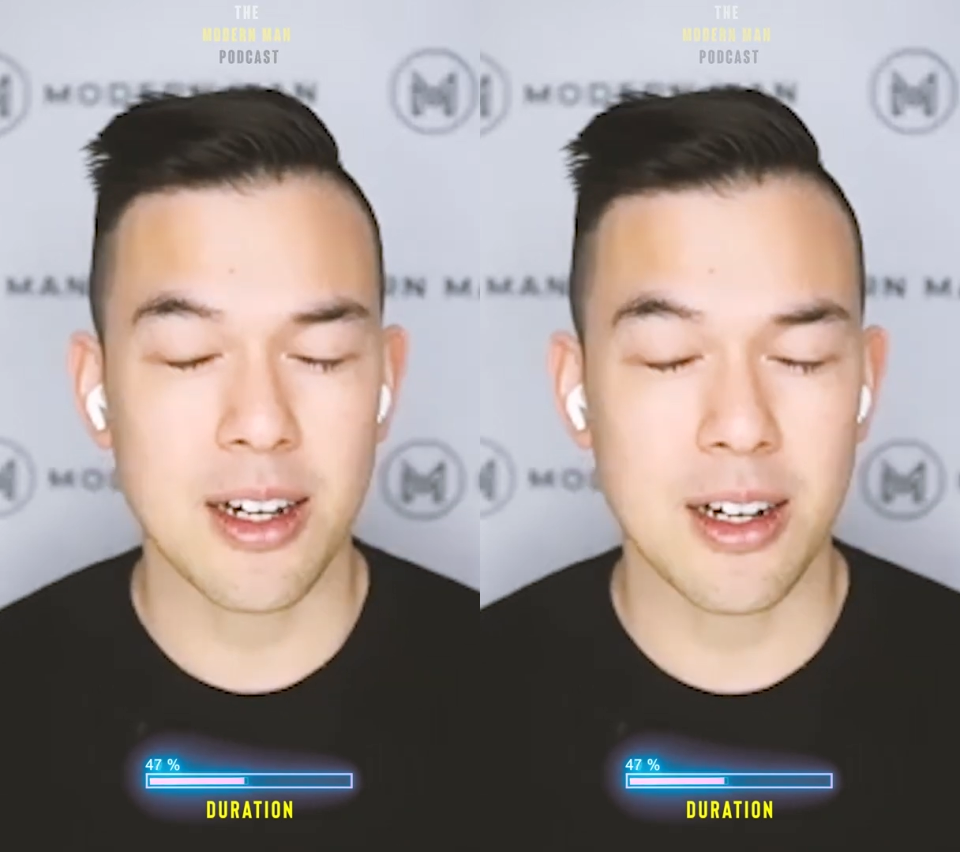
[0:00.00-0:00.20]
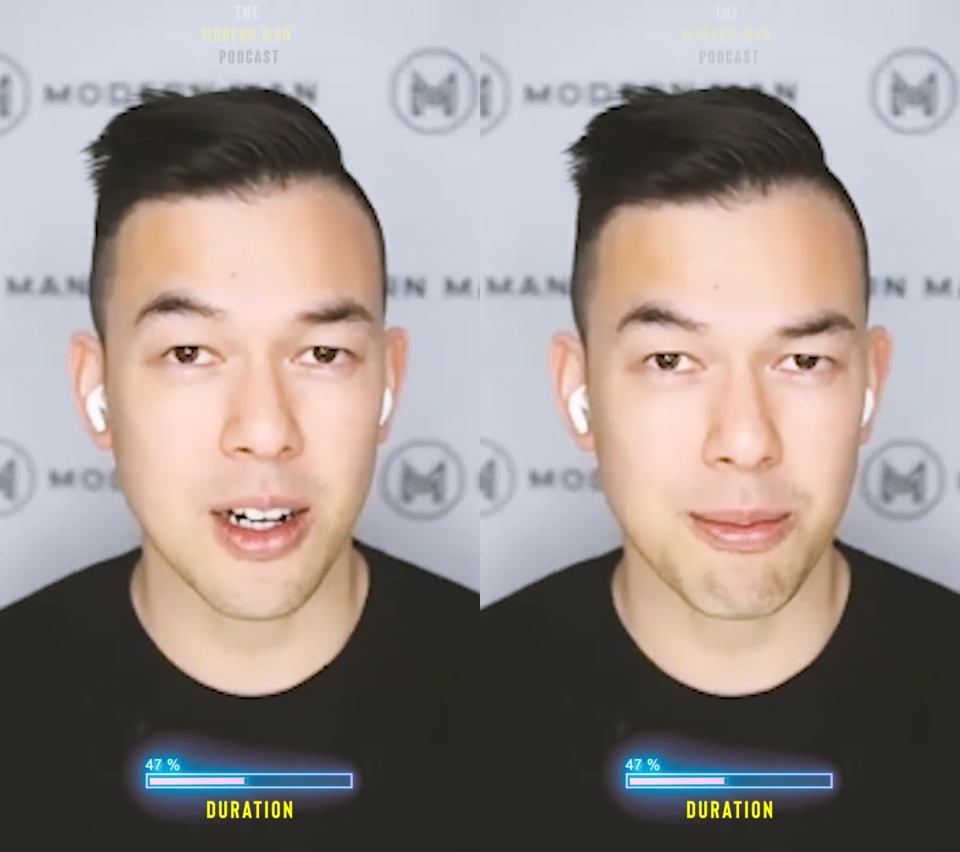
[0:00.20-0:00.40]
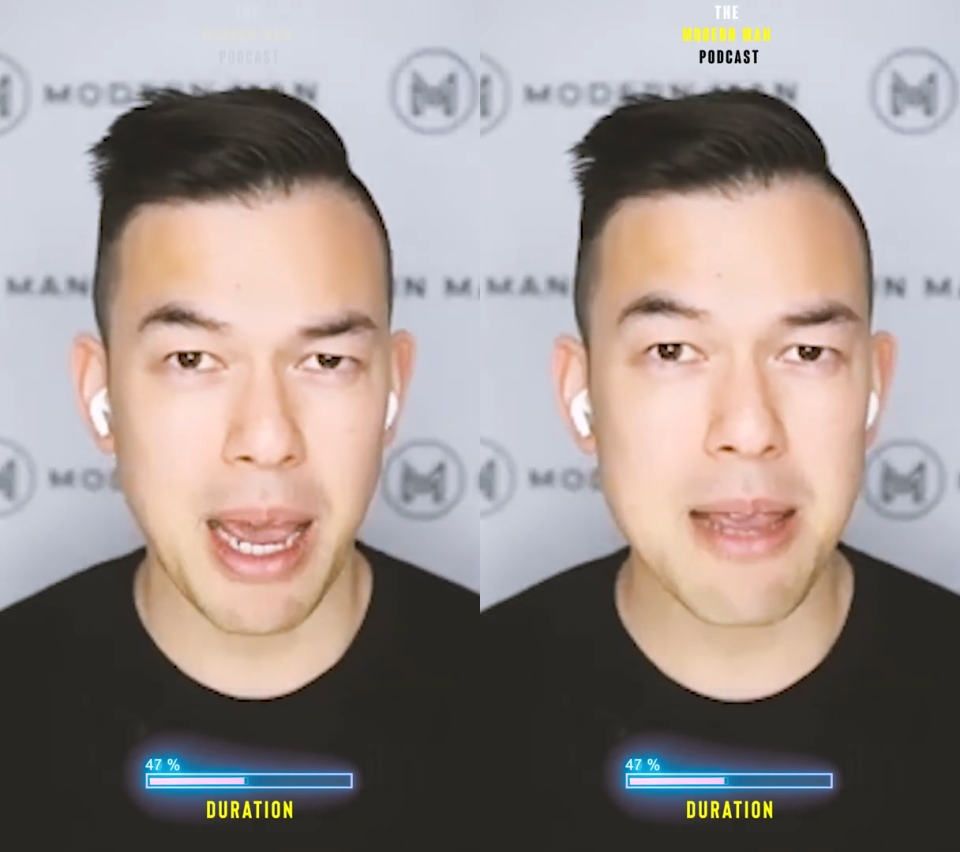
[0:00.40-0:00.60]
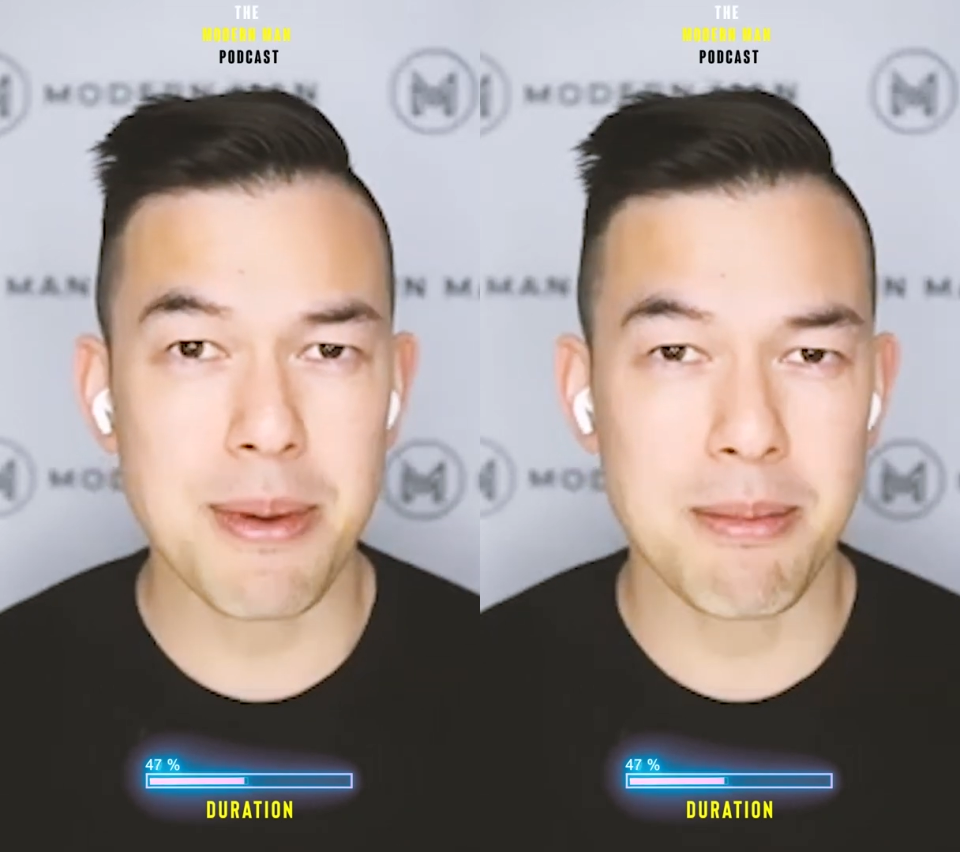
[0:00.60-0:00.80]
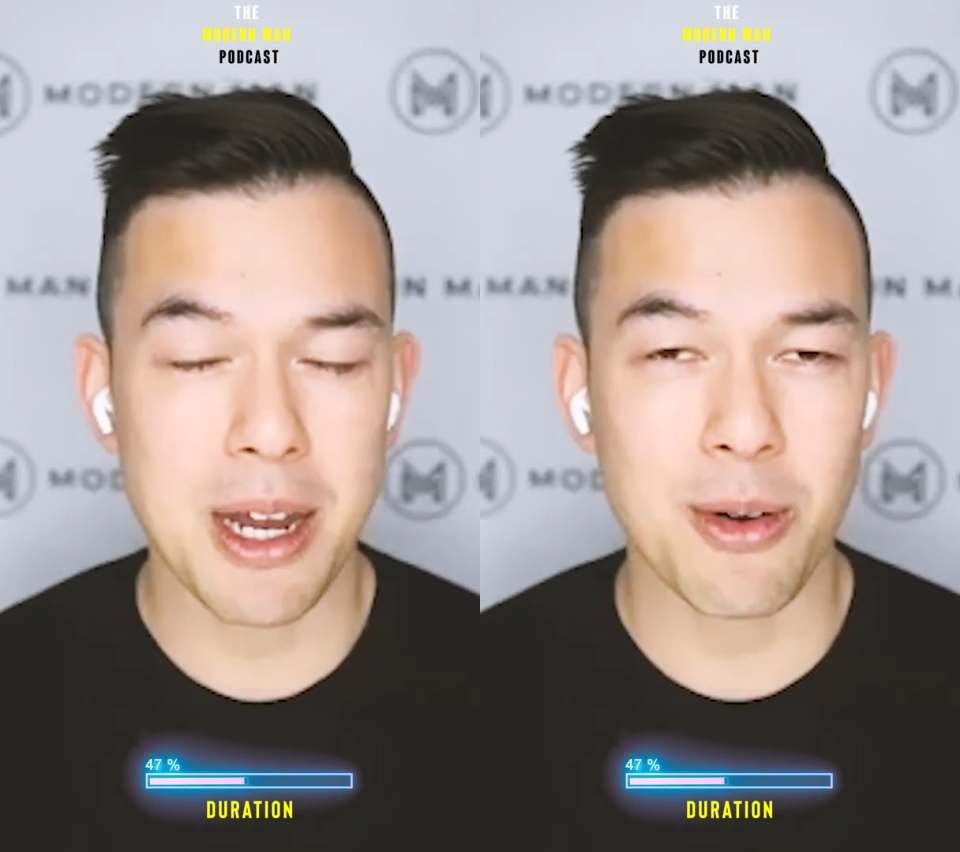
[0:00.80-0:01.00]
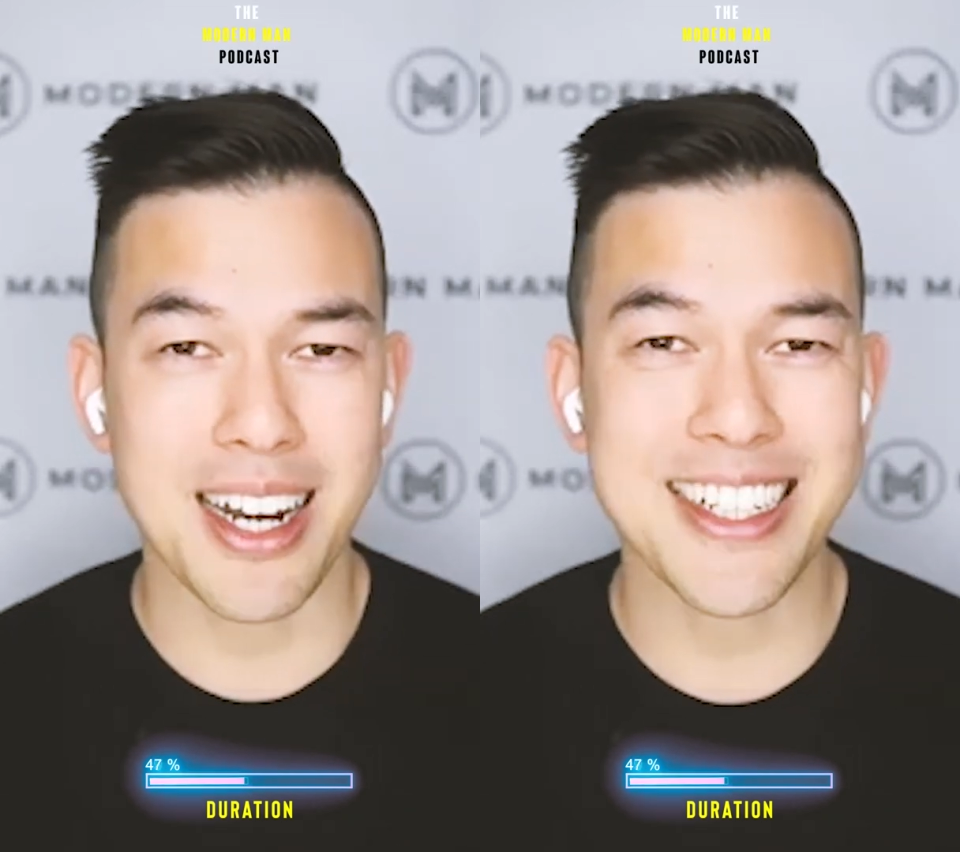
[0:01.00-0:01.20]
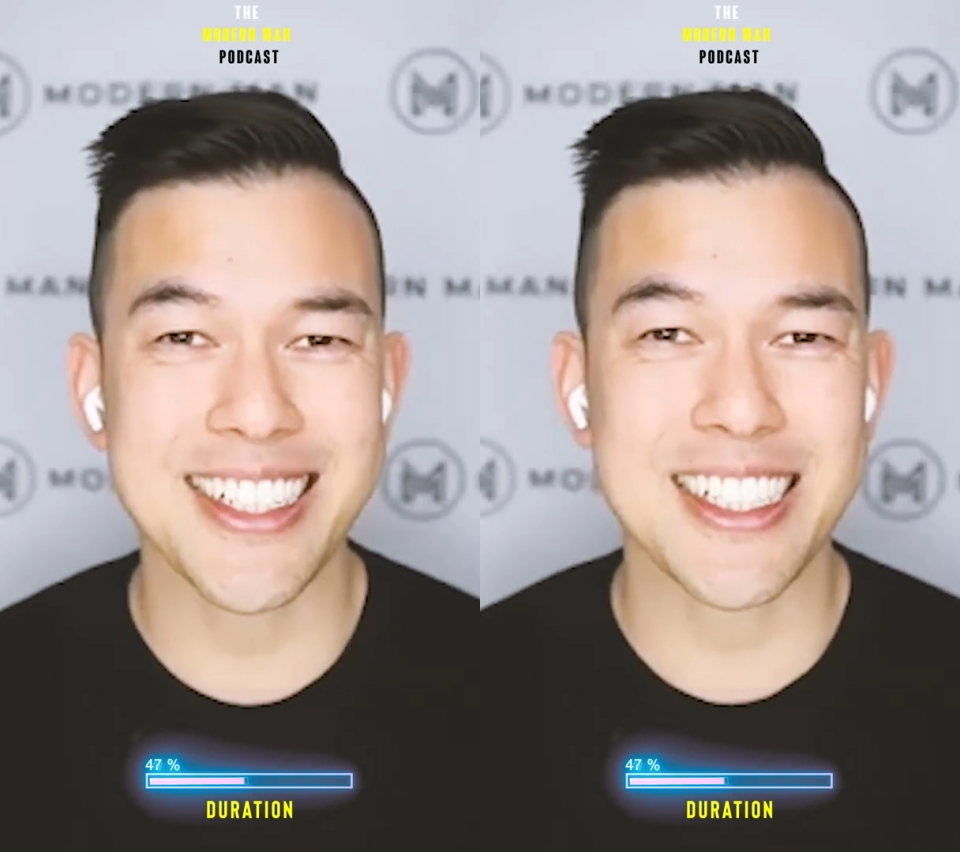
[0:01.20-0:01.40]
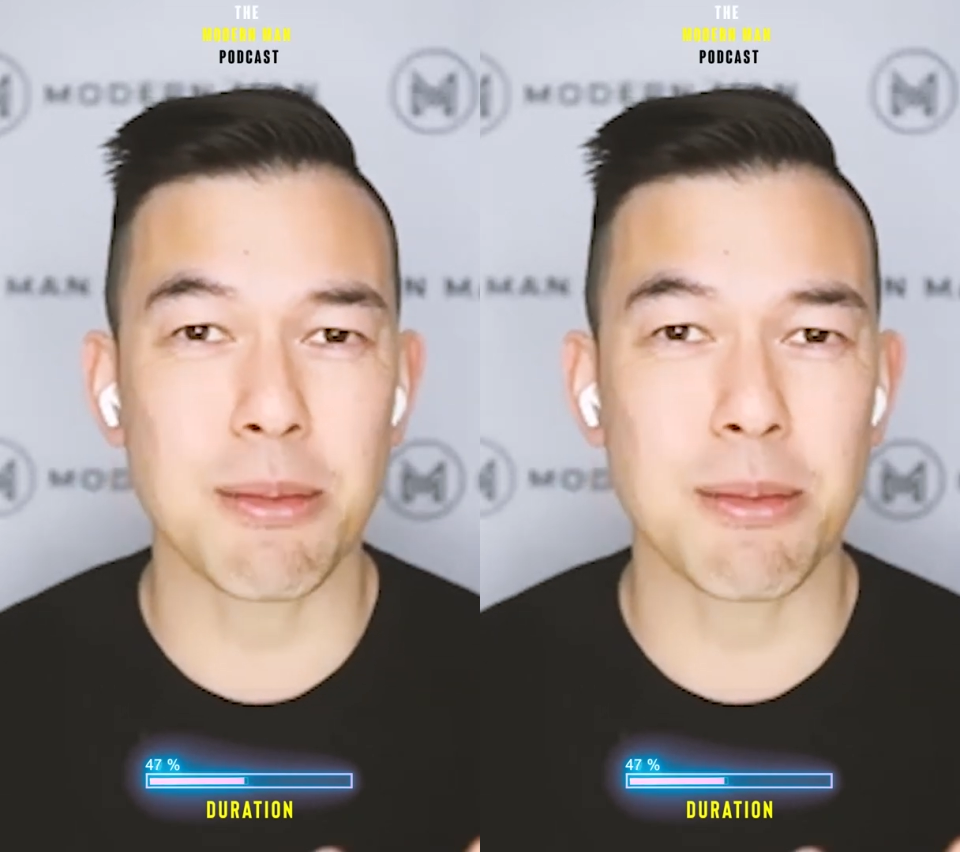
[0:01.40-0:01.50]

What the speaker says: On paper, my relationship